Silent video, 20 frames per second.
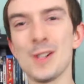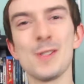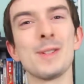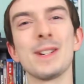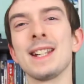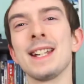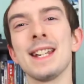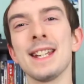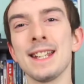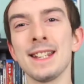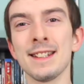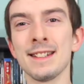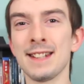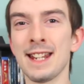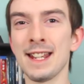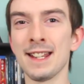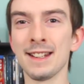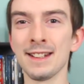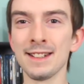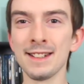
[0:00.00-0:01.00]
going in,
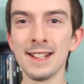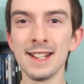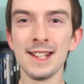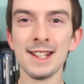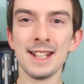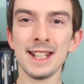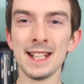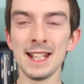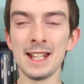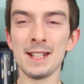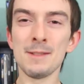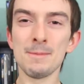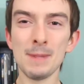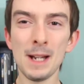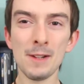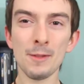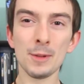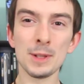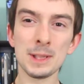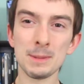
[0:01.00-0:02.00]
and
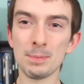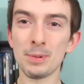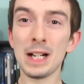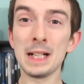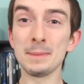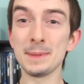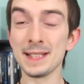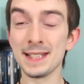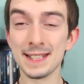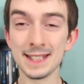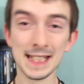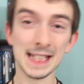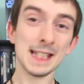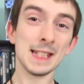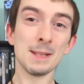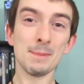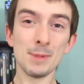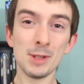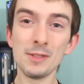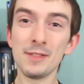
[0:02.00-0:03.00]
everyone's probably
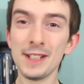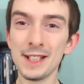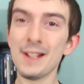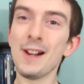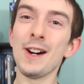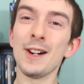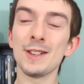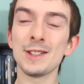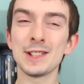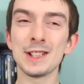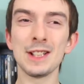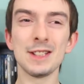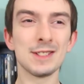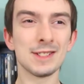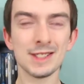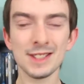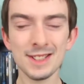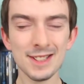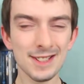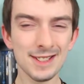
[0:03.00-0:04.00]
seen the movie also,
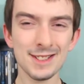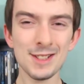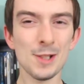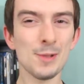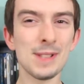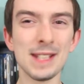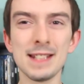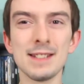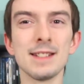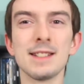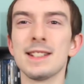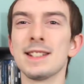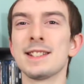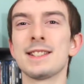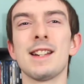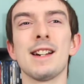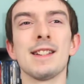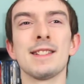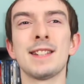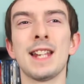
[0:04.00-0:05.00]
so there's no need to
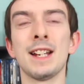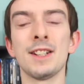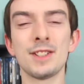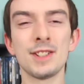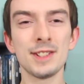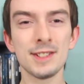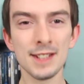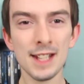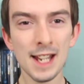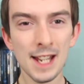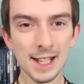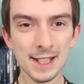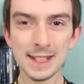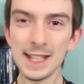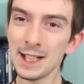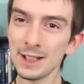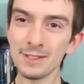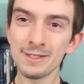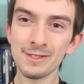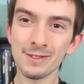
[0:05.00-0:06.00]
discuss that. Just
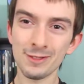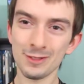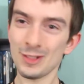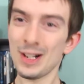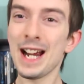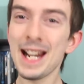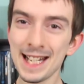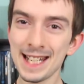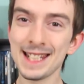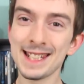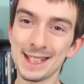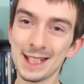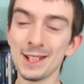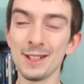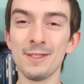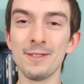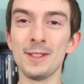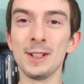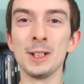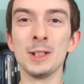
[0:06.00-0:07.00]
delve right into
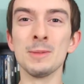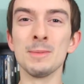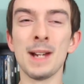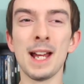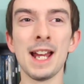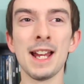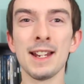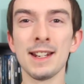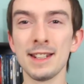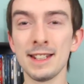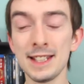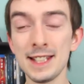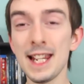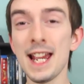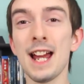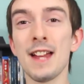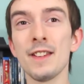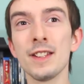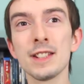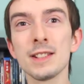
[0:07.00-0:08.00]
the film, and
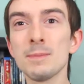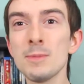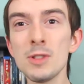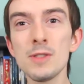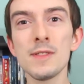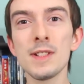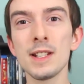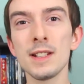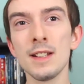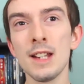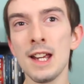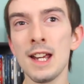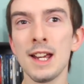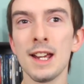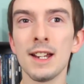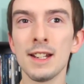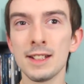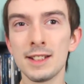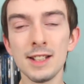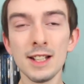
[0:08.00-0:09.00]
yeah, this movie
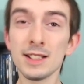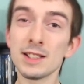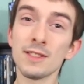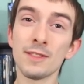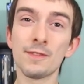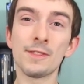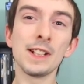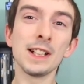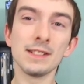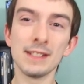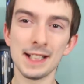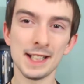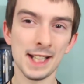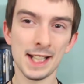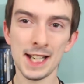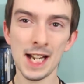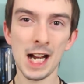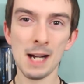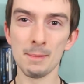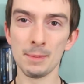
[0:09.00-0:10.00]
doesn't feel like a
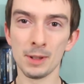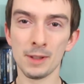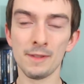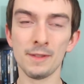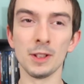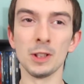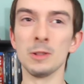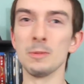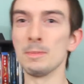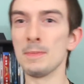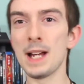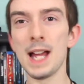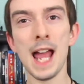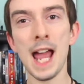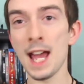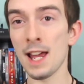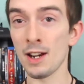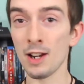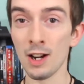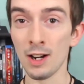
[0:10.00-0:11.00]
comic book film
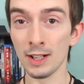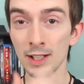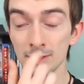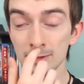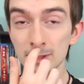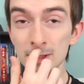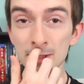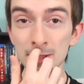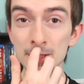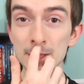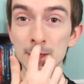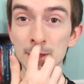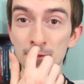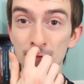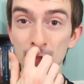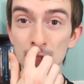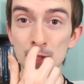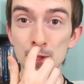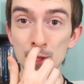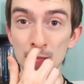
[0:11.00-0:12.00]
at all. It literally just
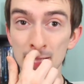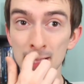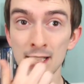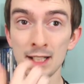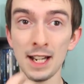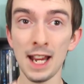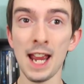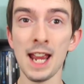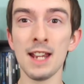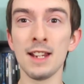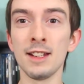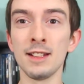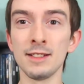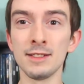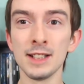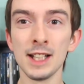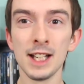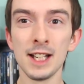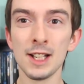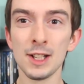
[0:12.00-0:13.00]
feels like
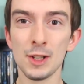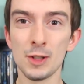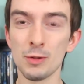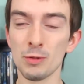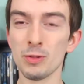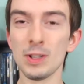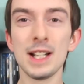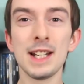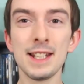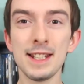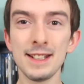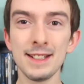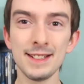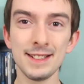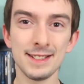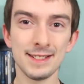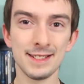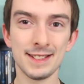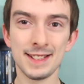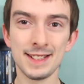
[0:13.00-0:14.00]
a
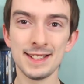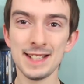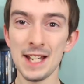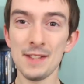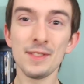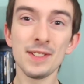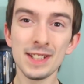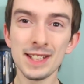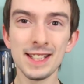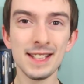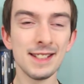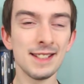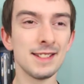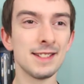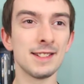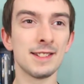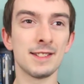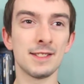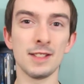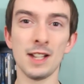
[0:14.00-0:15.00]
gritty
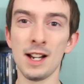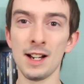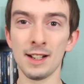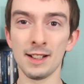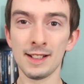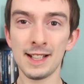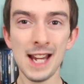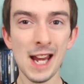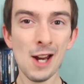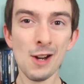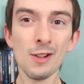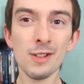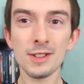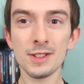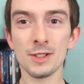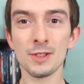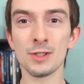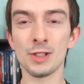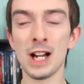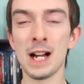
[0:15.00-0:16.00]
70s
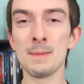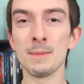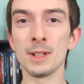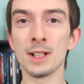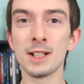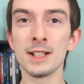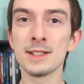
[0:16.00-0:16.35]
character drama,